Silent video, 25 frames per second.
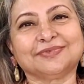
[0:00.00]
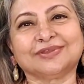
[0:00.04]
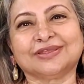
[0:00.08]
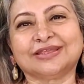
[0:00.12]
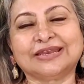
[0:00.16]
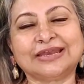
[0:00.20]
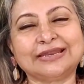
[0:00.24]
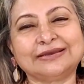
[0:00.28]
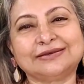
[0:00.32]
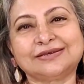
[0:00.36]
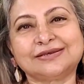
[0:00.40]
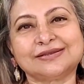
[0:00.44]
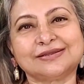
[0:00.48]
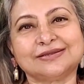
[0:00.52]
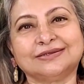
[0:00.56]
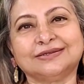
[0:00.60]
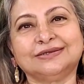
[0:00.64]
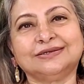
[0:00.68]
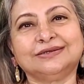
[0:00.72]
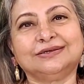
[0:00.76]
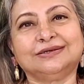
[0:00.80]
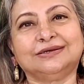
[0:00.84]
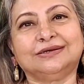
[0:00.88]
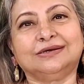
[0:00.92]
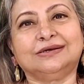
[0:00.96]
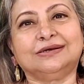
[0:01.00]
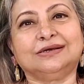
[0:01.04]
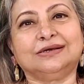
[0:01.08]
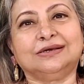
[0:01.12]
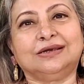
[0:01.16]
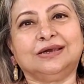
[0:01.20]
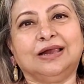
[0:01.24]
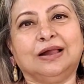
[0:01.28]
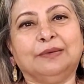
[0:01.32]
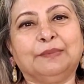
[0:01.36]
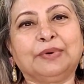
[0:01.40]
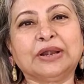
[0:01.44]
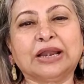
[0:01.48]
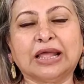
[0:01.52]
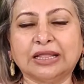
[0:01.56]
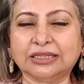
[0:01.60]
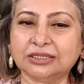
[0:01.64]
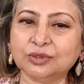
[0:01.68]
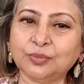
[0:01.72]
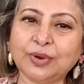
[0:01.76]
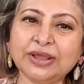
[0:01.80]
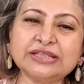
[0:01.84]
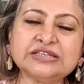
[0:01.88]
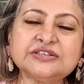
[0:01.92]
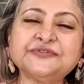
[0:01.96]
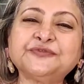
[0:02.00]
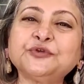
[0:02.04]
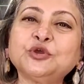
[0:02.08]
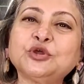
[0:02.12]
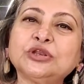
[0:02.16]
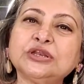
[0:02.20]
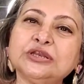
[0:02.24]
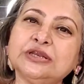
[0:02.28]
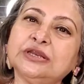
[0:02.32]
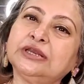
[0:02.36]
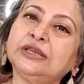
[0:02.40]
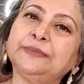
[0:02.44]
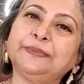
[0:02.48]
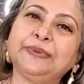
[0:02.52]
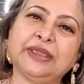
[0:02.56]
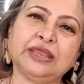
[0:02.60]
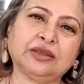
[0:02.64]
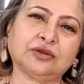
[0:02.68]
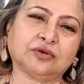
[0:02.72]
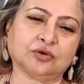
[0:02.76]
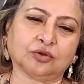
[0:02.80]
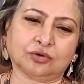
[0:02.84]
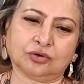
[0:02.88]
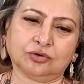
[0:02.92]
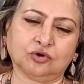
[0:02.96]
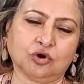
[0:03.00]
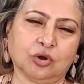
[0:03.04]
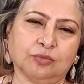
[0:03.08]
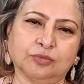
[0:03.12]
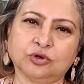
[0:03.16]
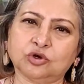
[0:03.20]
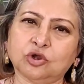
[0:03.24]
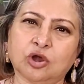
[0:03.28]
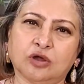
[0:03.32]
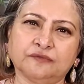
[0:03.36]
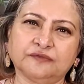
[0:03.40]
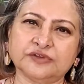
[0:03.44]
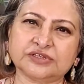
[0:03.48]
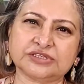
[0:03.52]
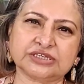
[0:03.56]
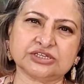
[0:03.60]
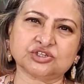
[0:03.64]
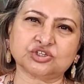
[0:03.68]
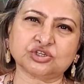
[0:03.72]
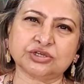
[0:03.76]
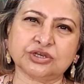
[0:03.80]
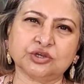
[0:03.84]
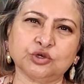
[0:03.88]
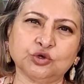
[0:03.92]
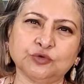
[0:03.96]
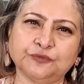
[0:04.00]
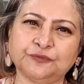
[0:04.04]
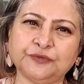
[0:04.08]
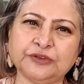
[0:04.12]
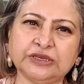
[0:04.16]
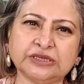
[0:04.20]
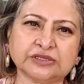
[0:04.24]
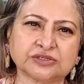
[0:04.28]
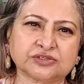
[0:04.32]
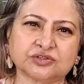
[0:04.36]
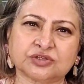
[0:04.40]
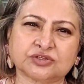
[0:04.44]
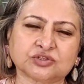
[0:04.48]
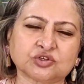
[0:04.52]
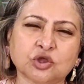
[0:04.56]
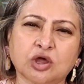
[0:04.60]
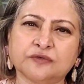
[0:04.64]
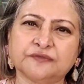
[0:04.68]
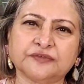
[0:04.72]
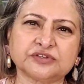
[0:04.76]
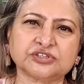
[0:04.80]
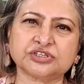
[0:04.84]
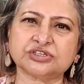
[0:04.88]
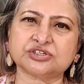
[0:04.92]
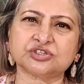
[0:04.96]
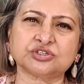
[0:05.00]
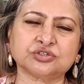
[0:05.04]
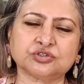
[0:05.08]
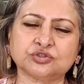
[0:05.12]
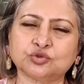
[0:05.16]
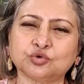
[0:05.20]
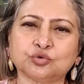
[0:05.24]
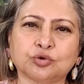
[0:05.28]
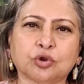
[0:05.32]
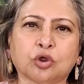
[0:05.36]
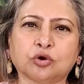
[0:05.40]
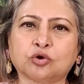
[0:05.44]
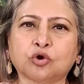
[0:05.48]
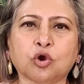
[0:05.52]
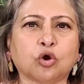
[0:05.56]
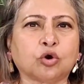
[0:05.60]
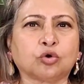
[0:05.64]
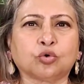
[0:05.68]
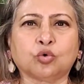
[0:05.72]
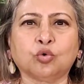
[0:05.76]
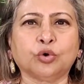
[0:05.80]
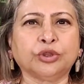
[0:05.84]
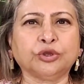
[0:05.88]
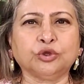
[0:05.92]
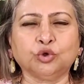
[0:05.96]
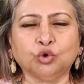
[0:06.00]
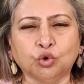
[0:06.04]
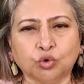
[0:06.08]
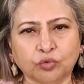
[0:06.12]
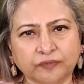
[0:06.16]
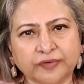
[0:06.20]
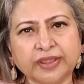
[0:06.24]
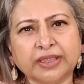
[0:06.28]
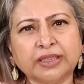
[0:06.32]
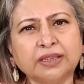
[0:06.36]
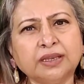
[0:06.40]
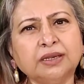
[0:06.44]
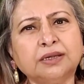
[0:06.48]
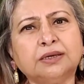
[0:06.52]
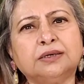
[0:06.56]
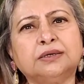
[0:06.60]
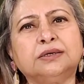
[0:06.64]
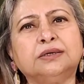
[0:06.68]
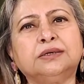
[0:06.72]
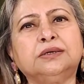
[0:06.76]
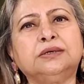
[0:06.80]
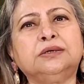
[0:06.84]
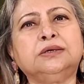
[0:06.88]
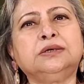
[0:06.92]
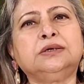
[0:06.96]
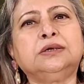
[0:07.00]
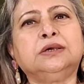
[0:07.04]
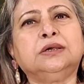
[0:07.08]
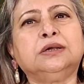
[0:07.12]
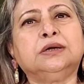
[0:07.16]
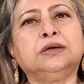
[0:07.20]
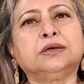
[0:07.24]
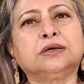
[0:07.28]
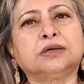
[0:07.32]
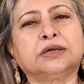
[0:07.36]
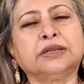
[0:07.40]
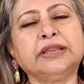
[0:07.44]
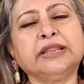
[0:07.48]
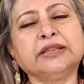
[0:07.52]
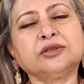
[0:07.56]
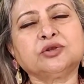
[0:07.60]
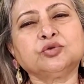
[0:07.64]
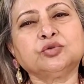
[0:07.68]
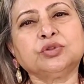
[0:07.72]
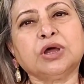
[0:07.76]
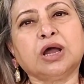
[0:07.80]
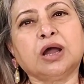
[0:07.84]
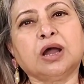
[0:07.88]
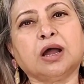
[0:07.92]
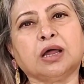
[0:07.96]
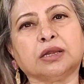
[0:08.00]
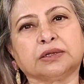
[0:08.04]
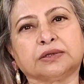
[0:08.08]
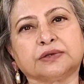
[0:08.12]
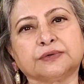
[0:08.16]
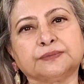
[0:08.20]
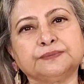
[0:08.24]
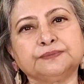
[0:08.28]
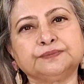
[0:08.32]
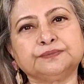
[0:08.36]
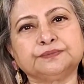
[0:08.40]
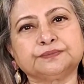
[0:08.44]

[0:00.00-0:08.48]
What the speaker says: great. But otherwise, if you're in a debate or a normal conversation and you feel this conversation is going nowhere, connect to the heart